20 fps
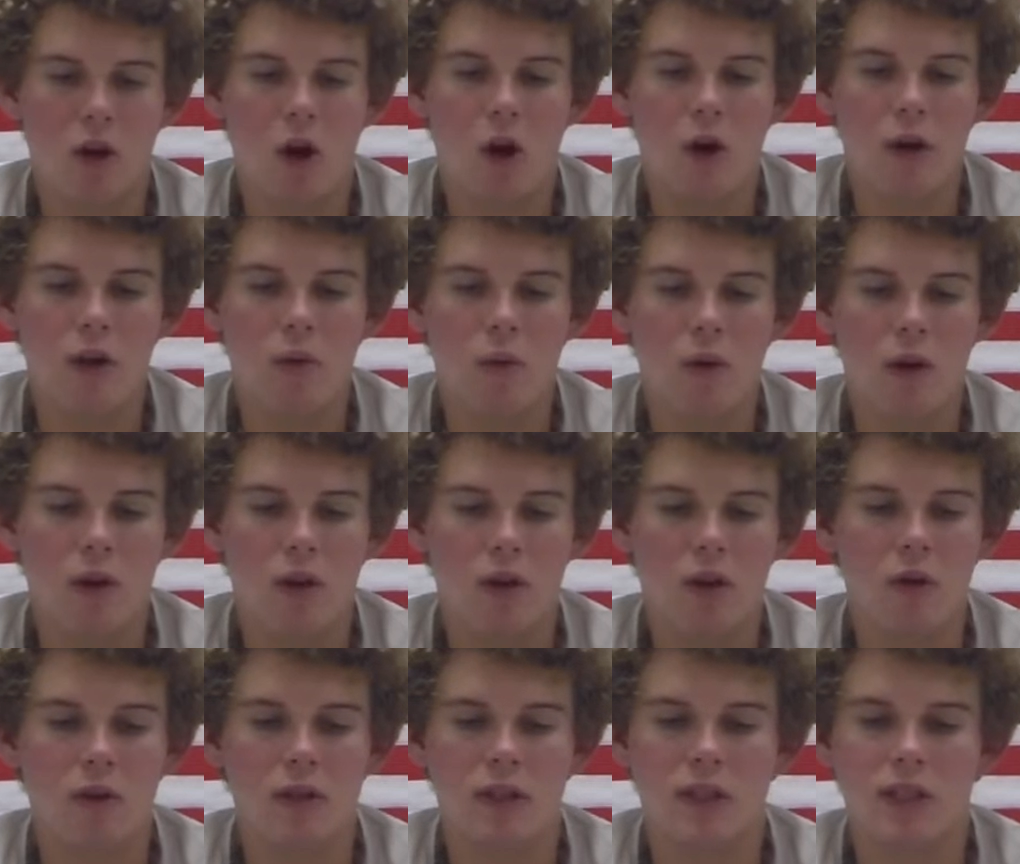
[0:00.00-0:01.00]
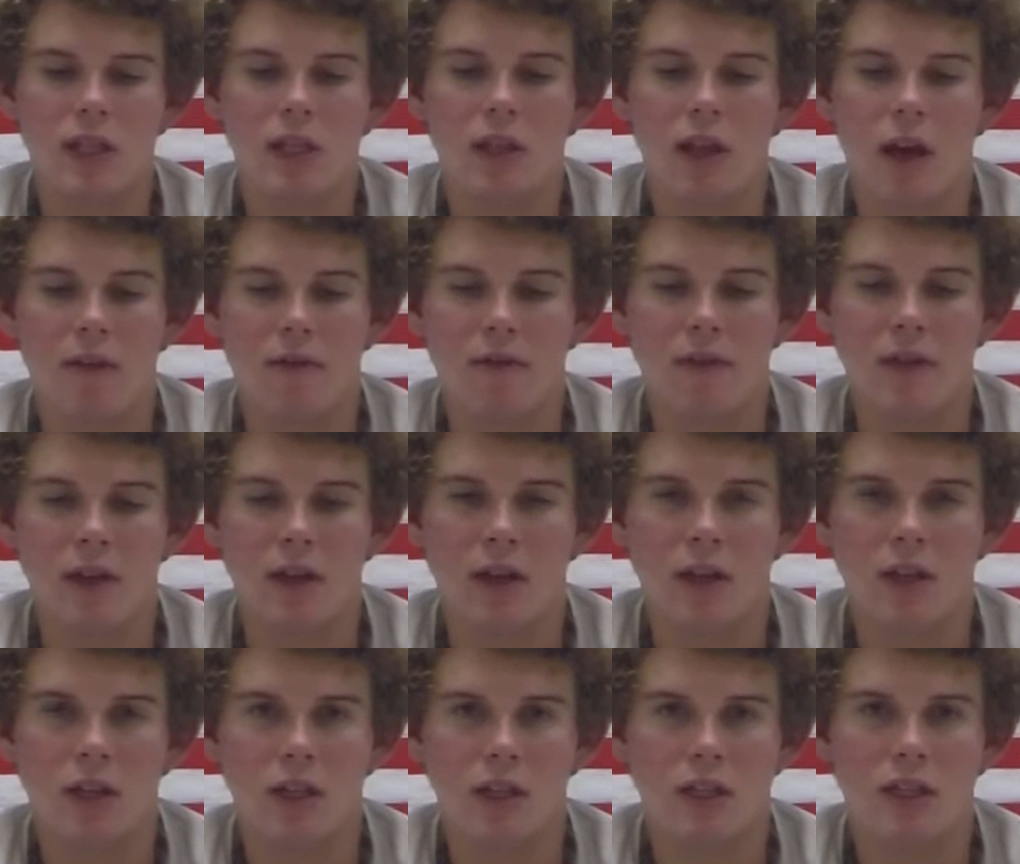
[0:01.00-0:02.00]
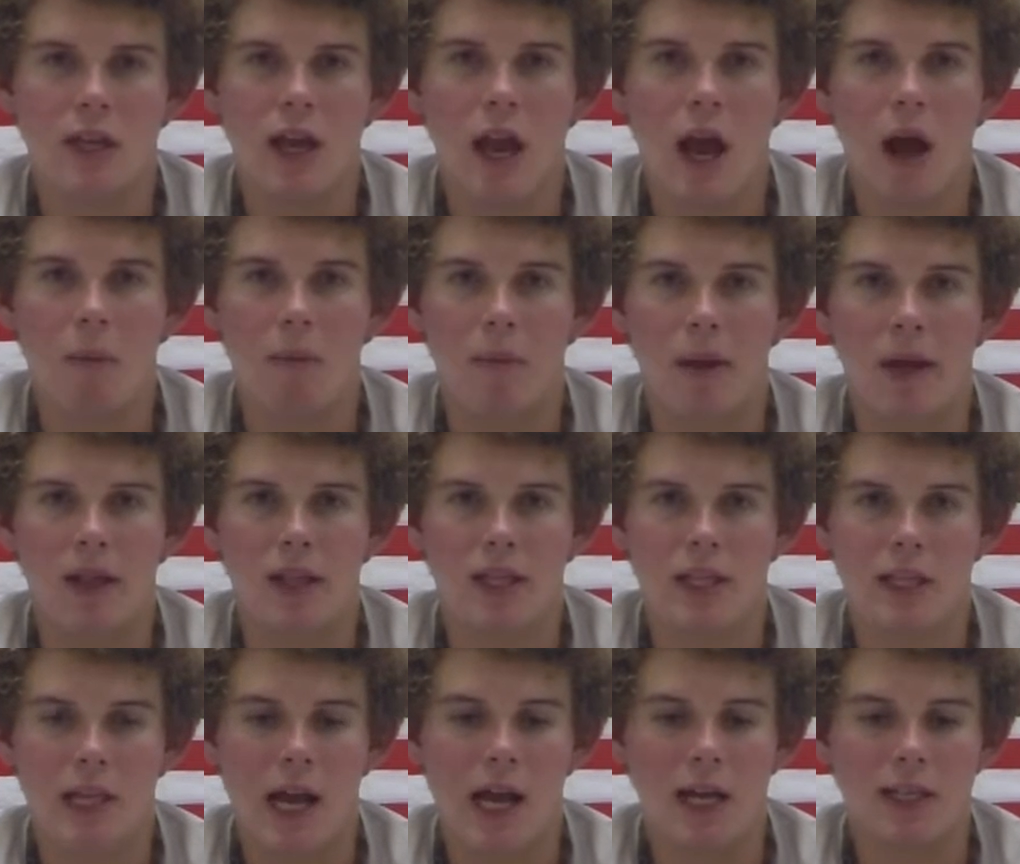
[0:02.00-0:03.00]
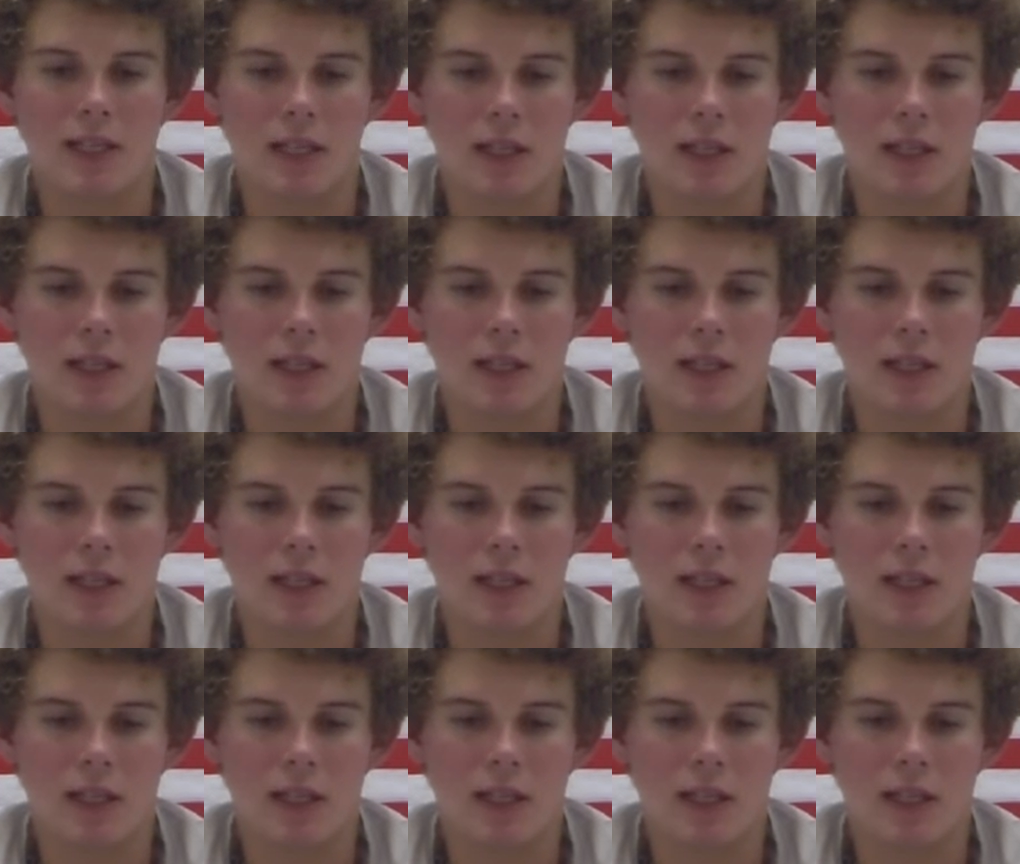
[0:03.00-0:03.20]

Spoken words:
all you want to do is see that fish and see how big the size